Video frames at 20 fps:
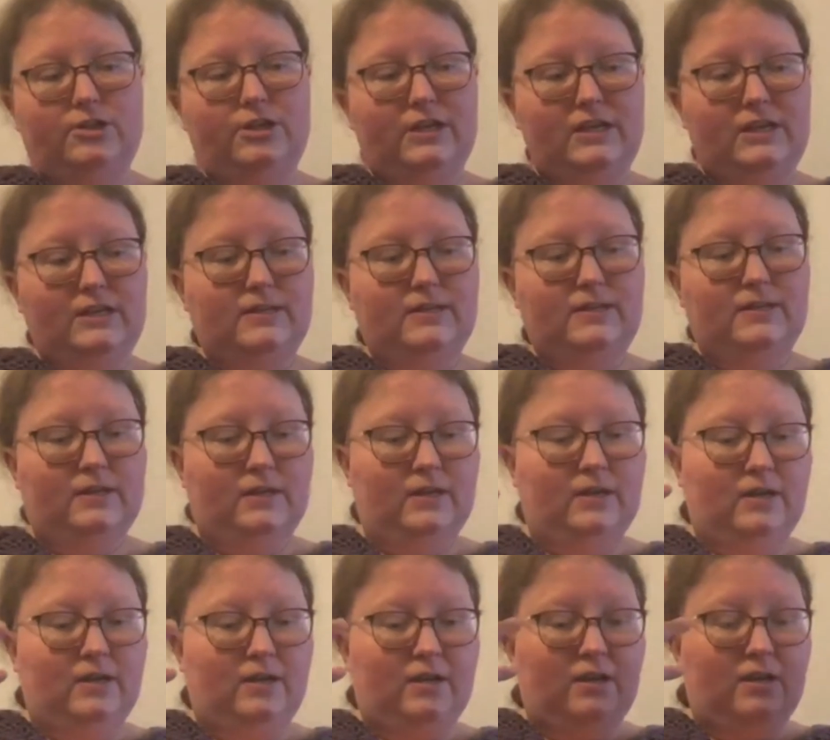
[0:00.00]
it,
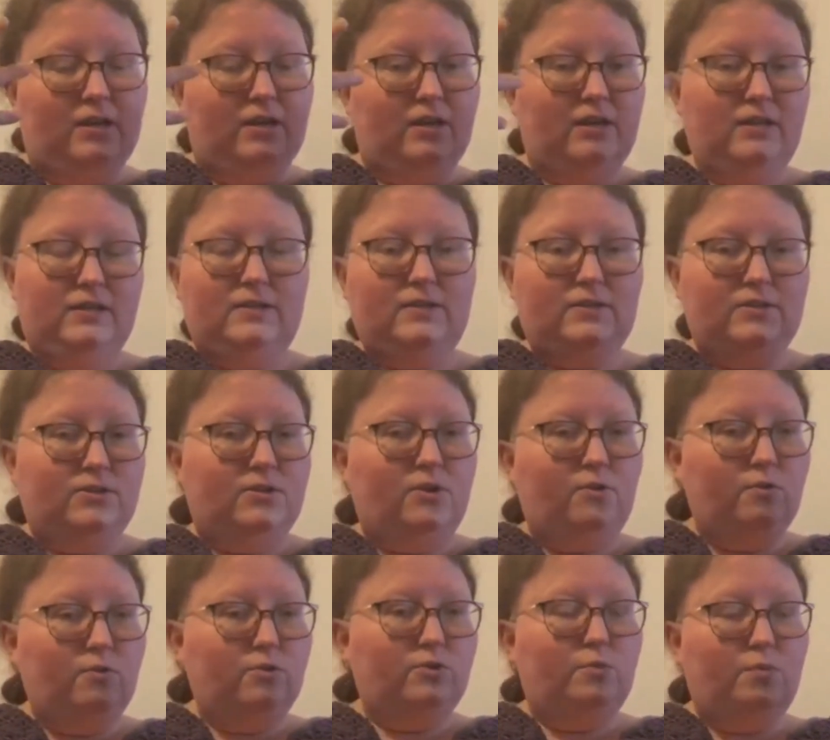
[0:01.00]
it's
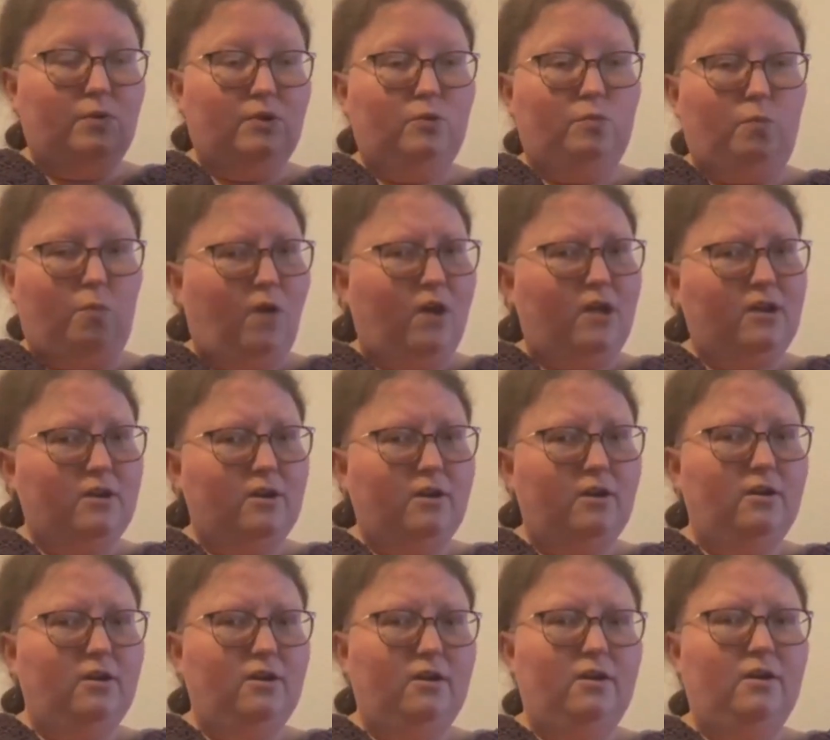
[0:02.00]
soaked with
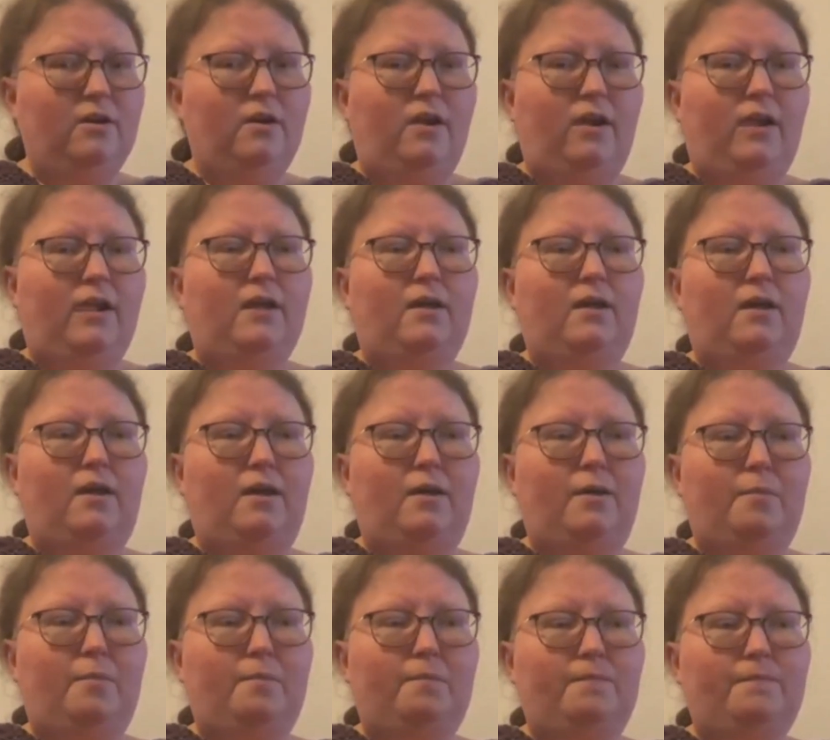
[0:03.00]
water,
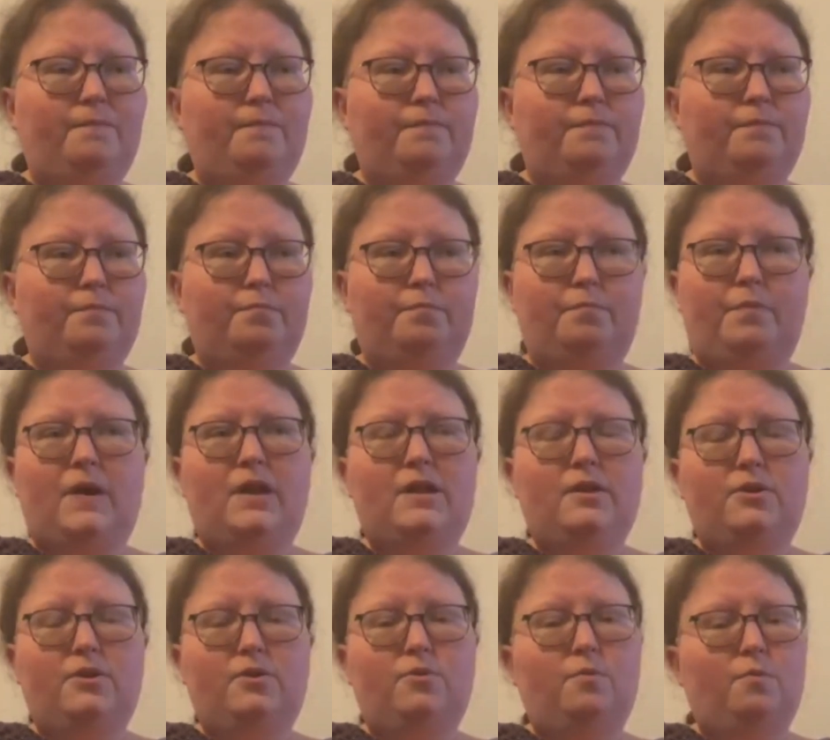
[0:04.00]
but
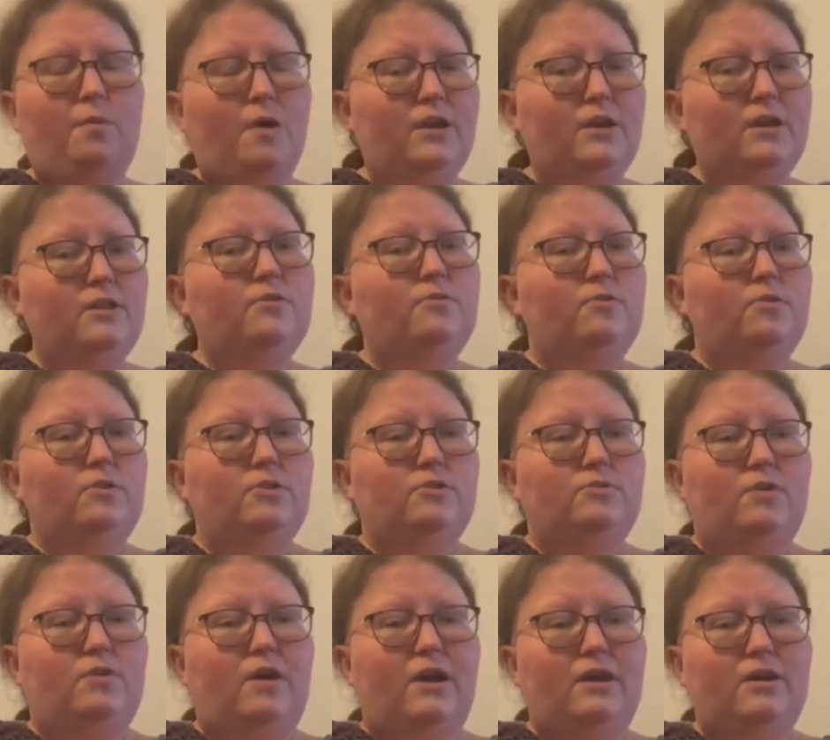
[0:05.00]
you run it through the
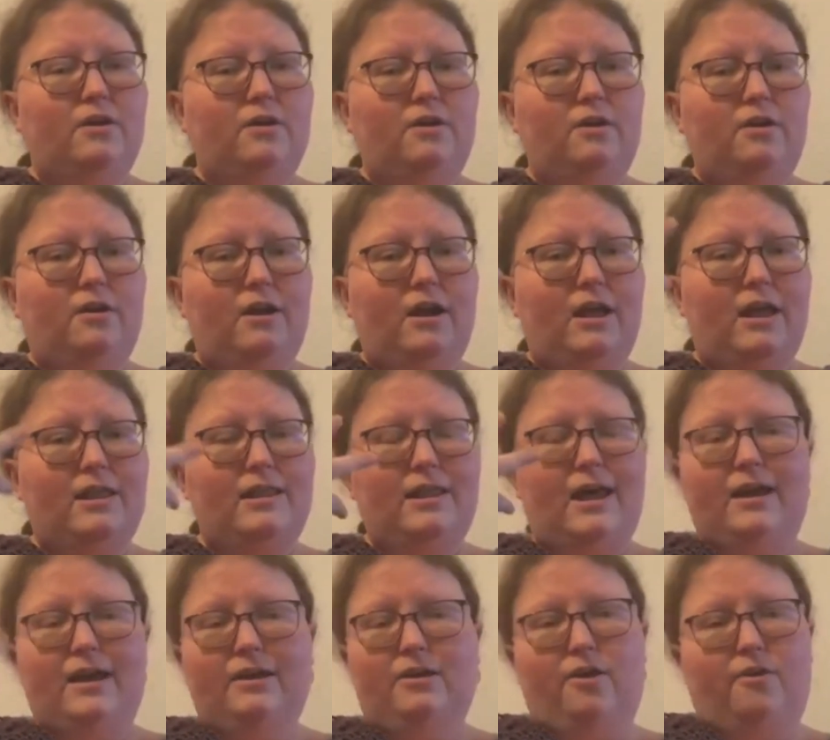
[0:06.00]
dryer and
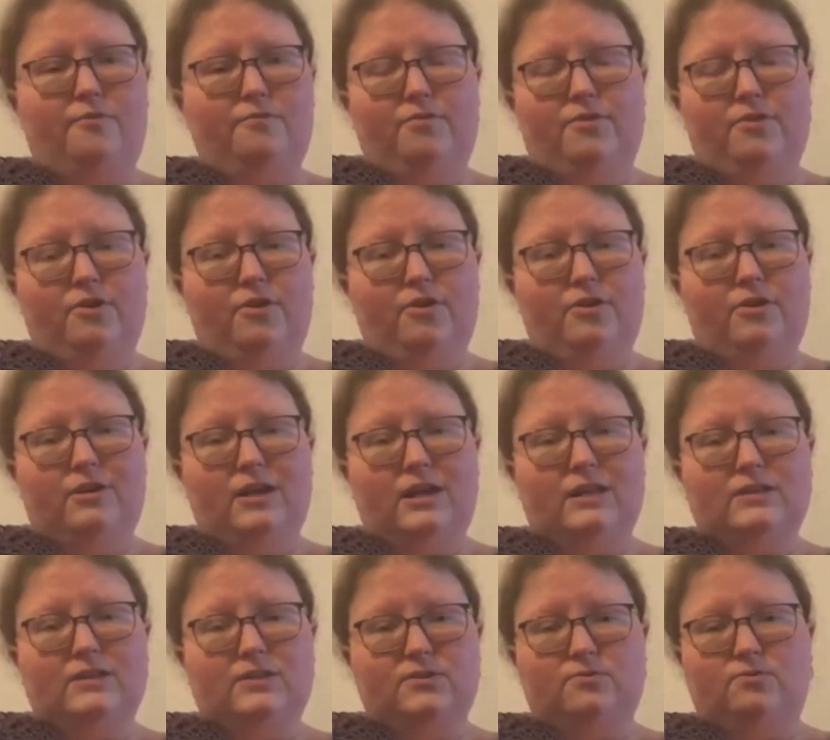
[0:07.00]
that comforter
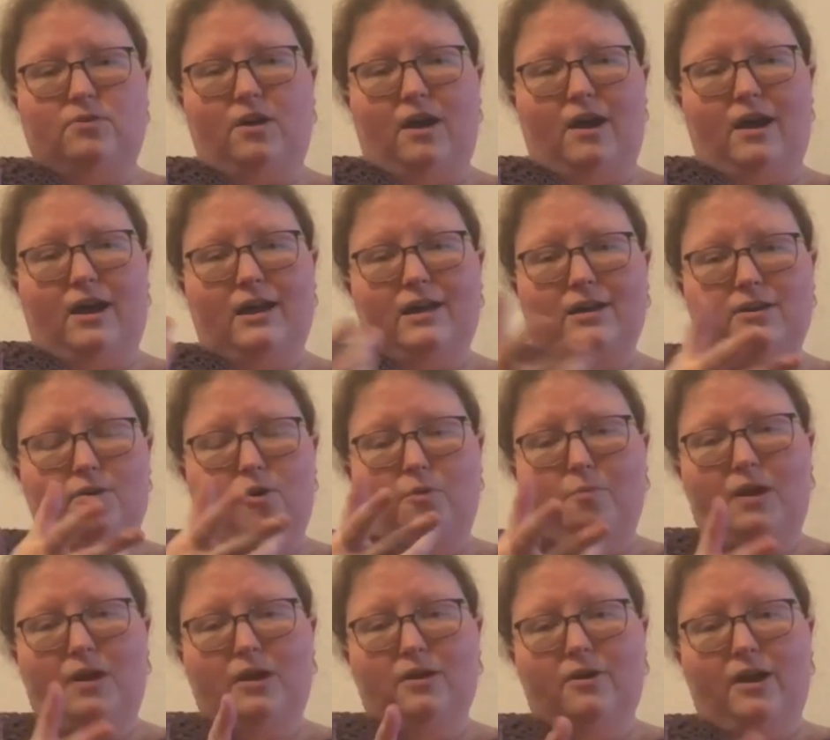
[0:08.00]
gets dry. No
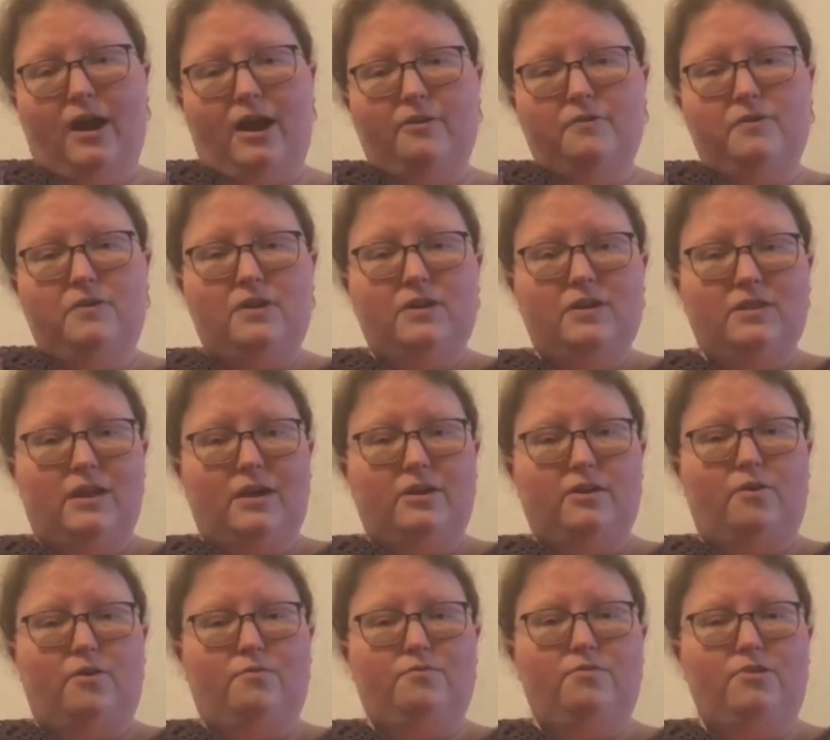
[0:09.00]
matter how thick
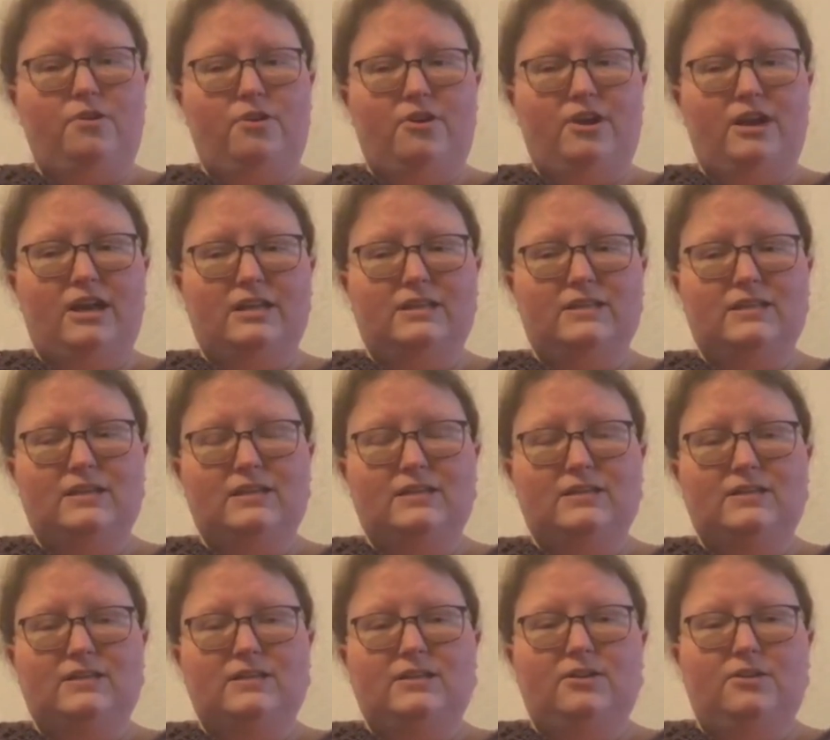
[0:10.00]
that comforter is, it
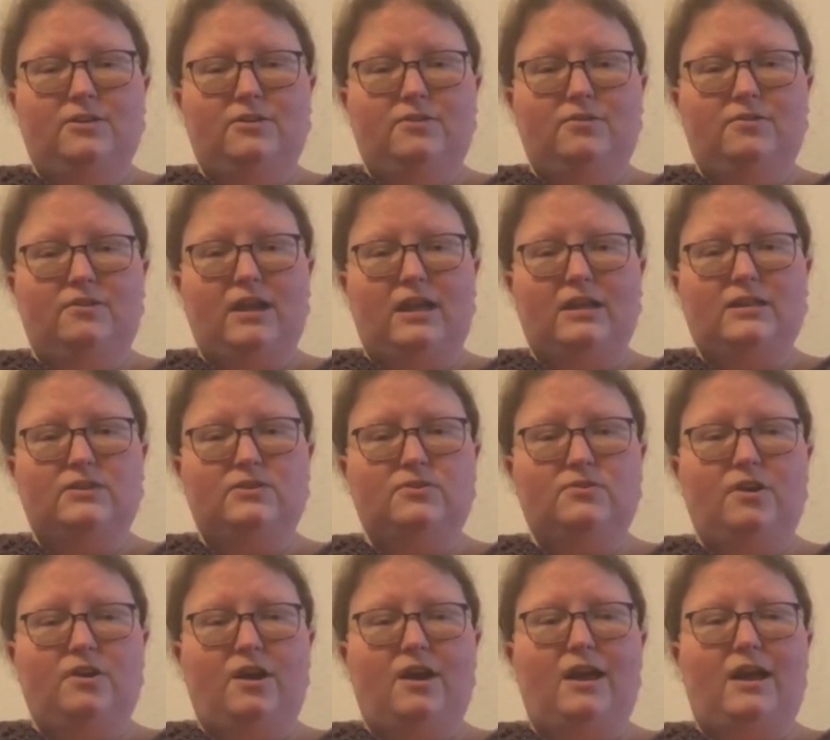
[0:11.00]
still gets
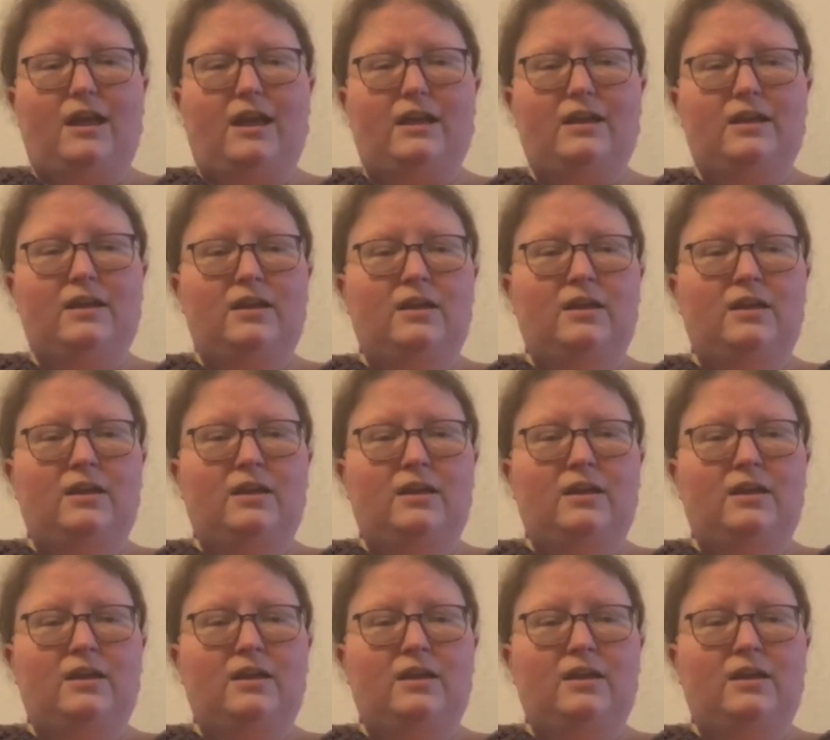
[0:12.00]
dry.